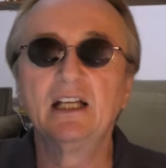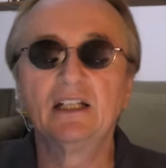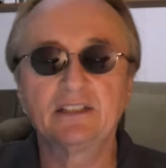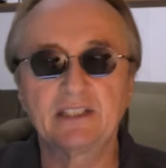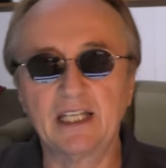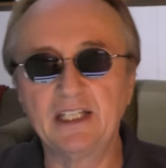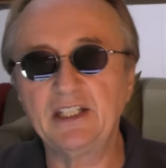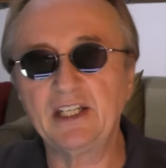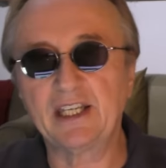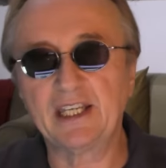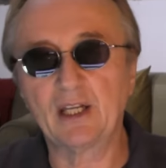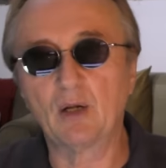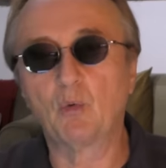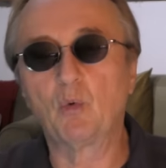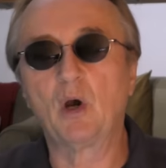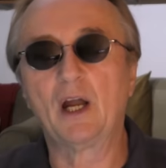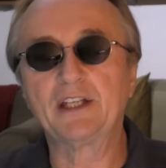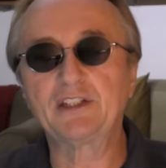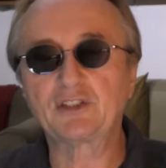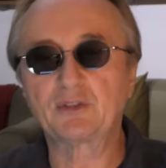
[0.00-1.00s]
Then you get
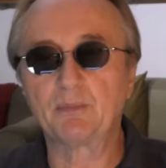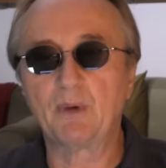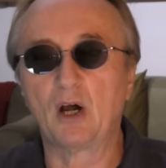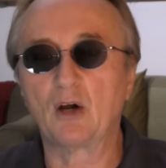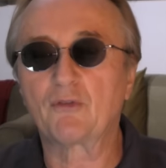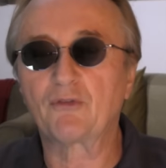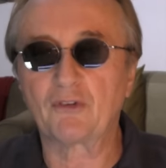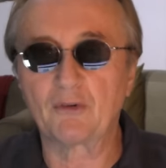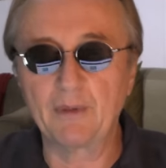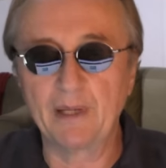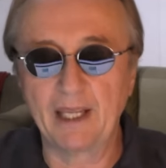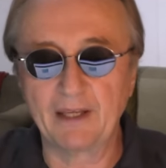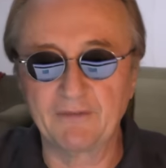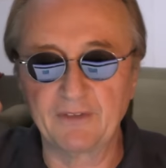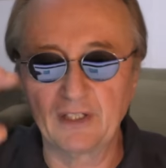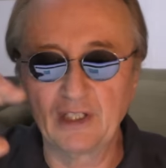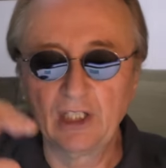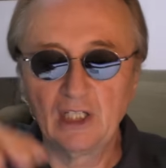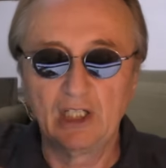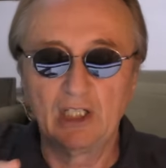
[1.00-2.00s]
white smoke from
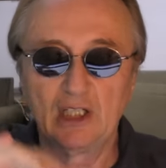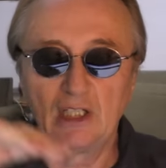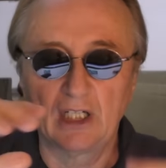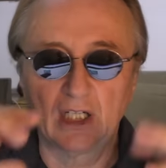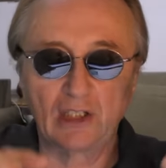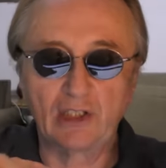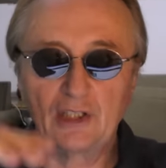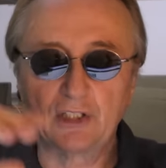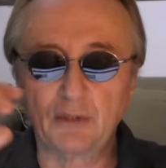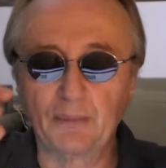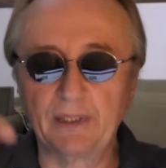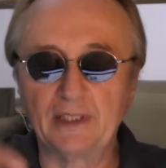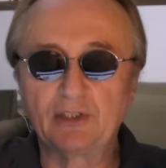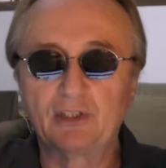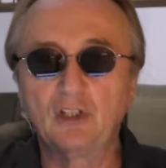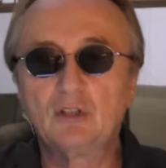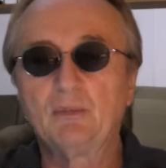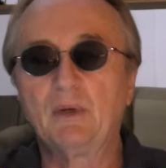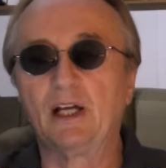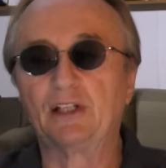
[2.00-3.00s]
having a little bit
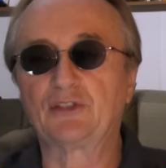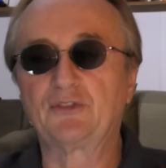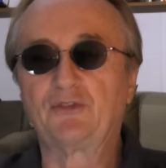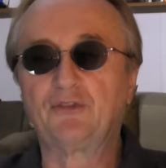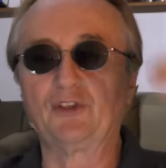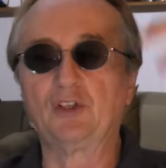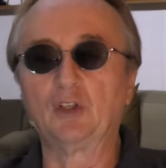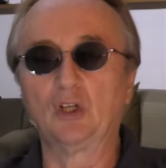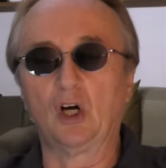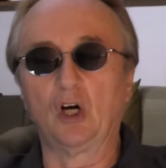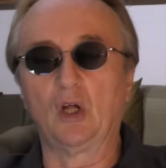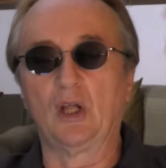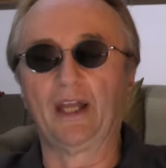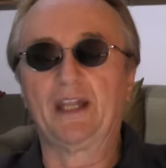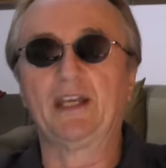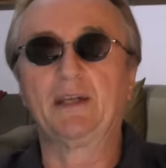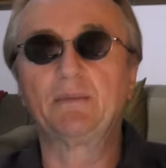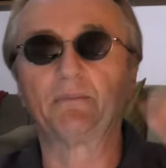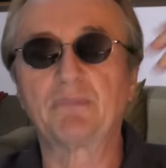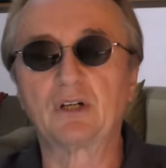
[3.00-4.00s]
too much fuel
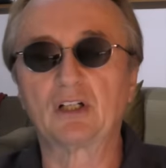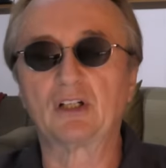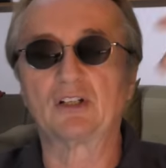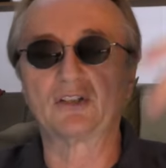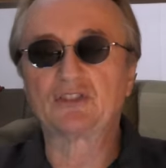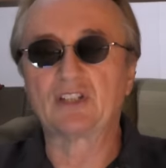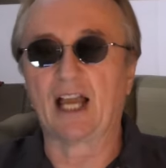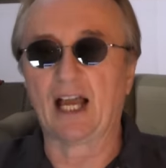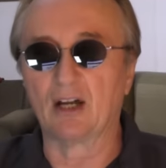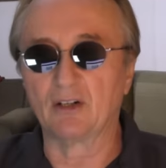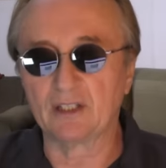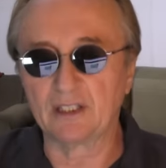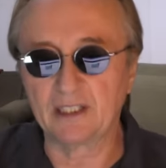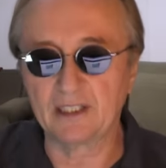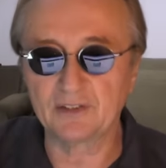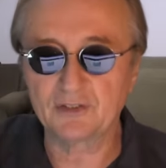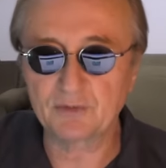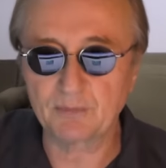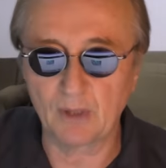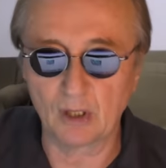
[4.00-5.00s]
and it burns out
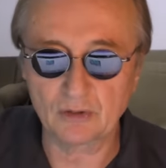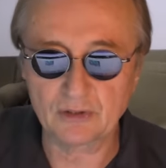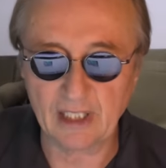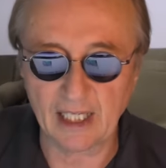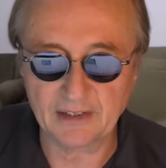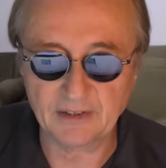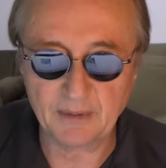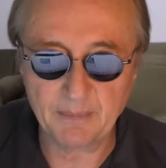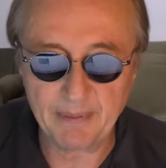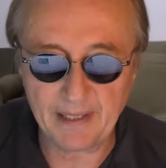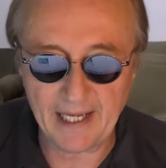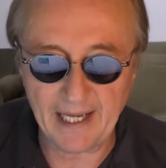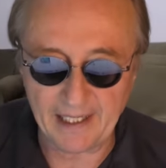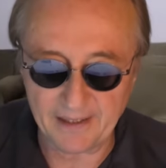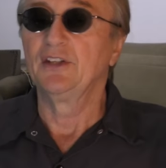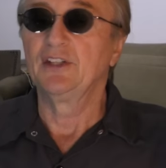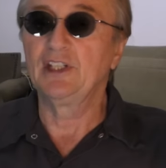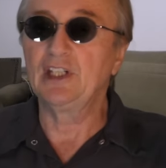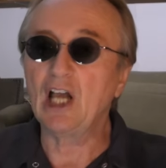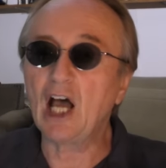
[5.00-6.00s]
and smokes out the back.
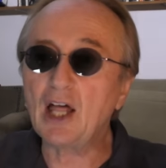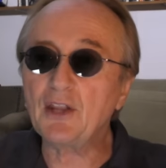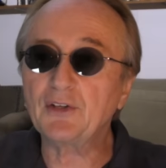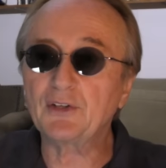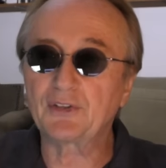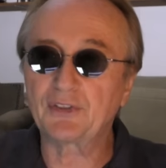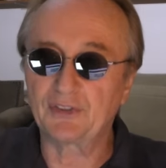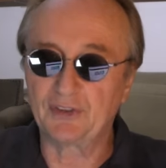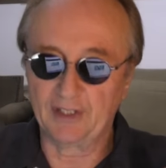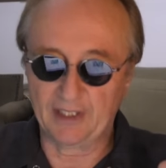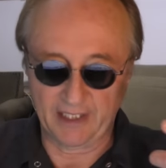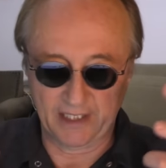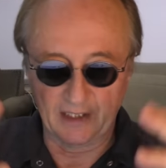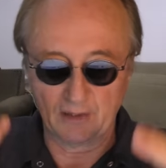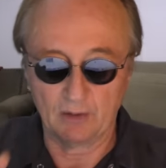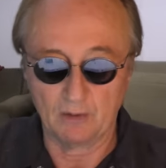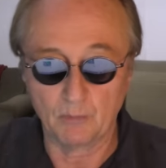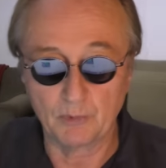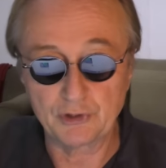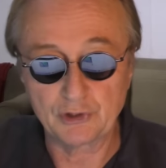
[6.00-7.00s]
The other
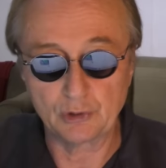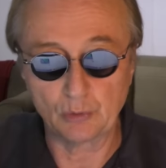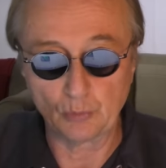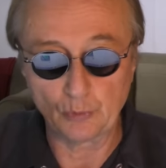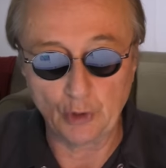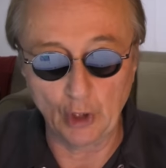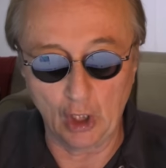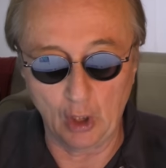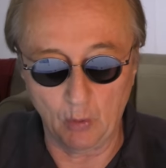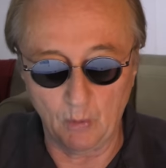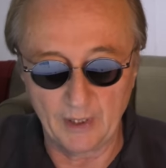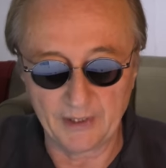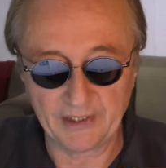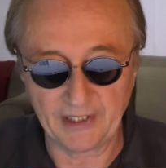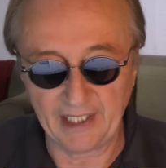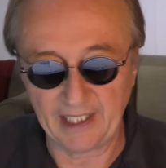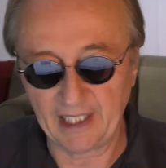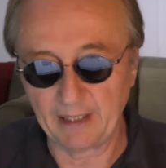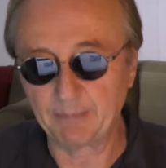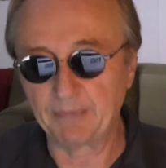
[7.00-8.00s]
thing which you don't want to
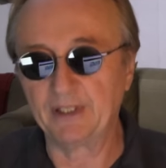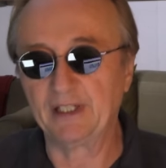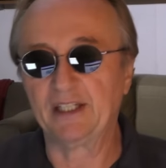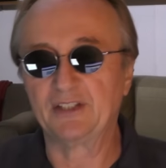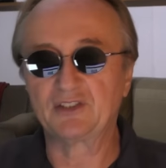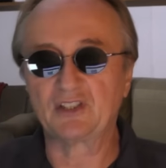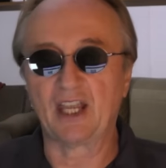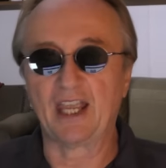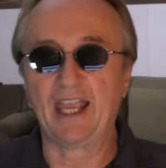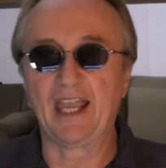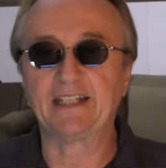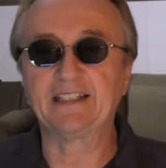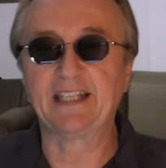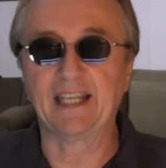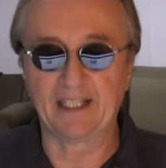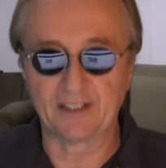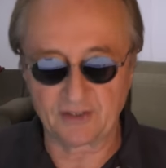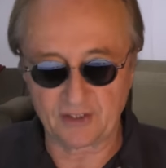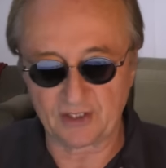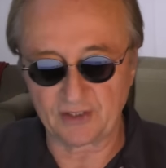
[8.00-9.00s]
happen is a head
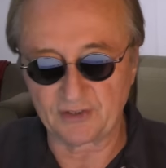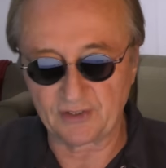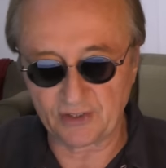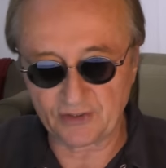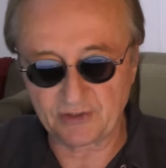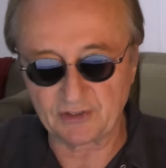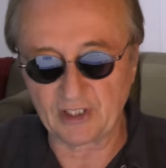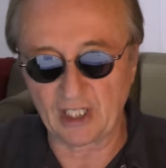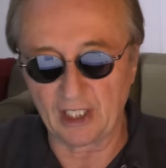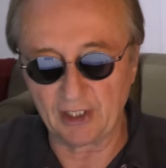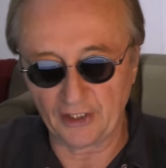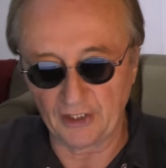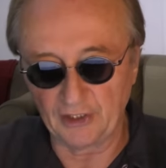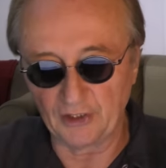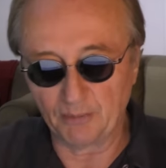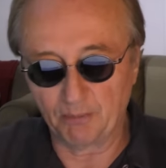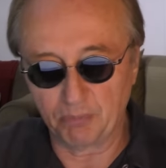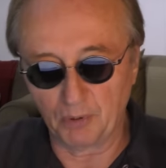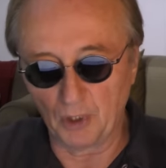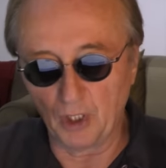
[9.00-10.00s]
gasket that's starting
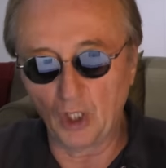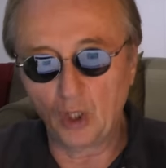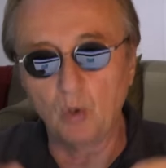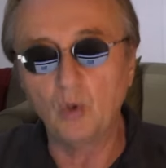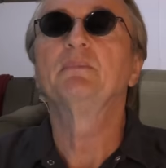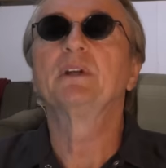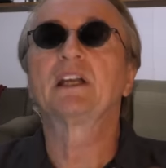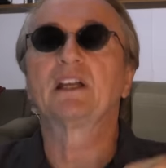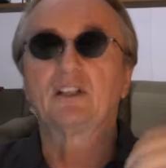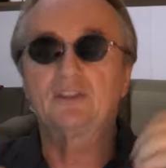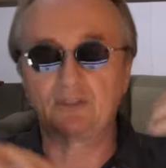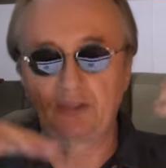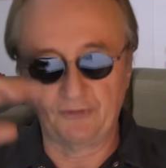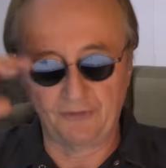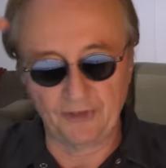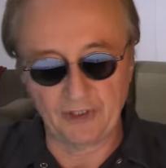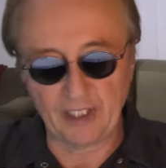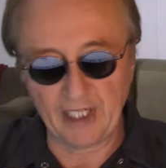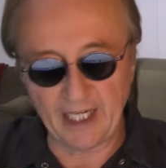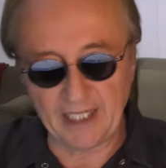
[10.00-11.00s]
to blow, because
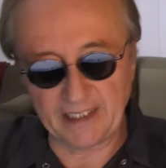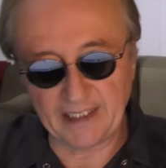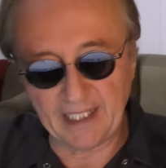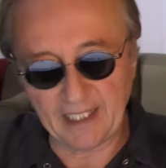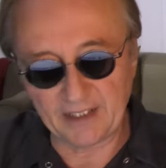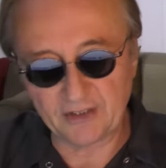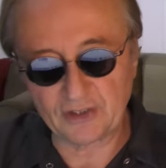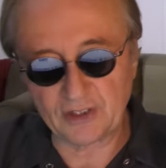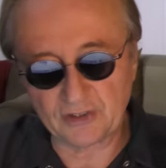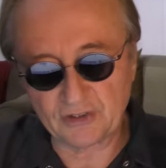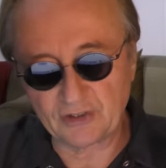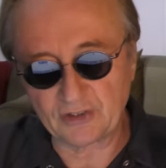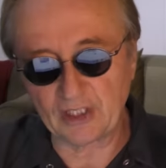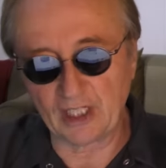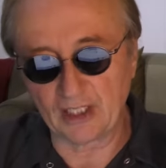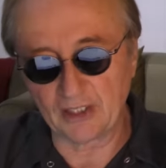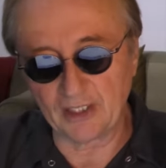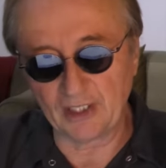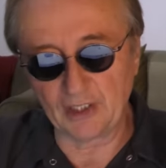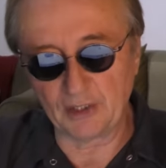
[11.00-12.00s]
if your head gasket's
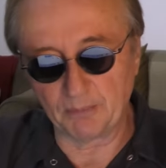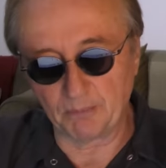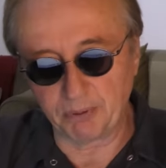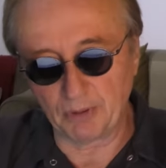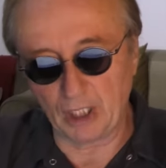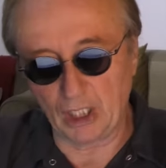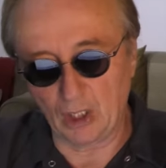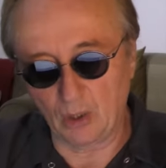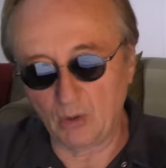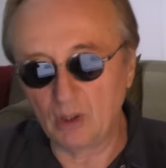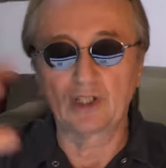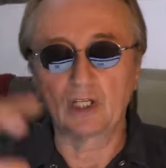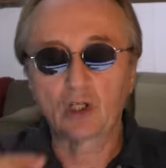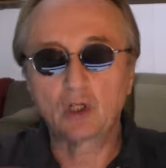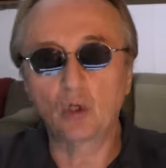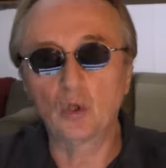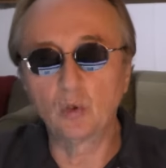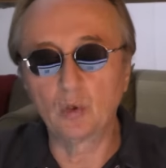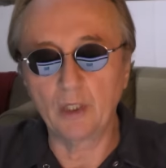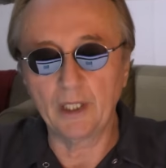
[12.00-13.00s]
starting to blow, the
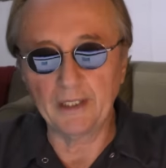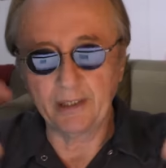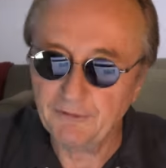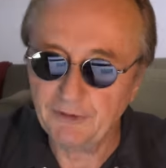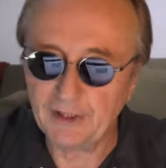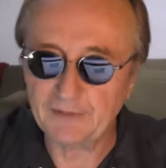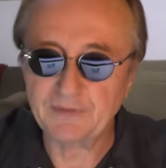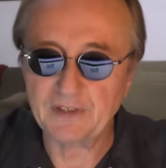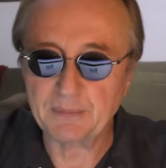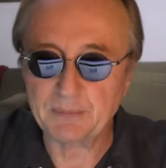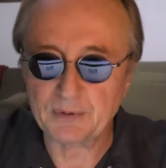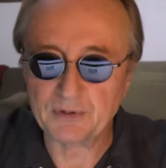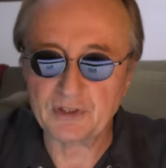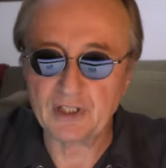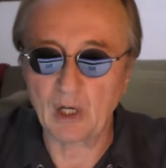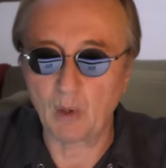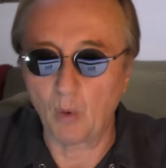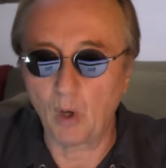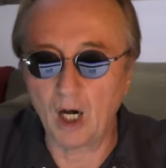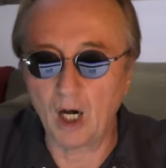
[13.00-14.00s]
coolant, fifty percent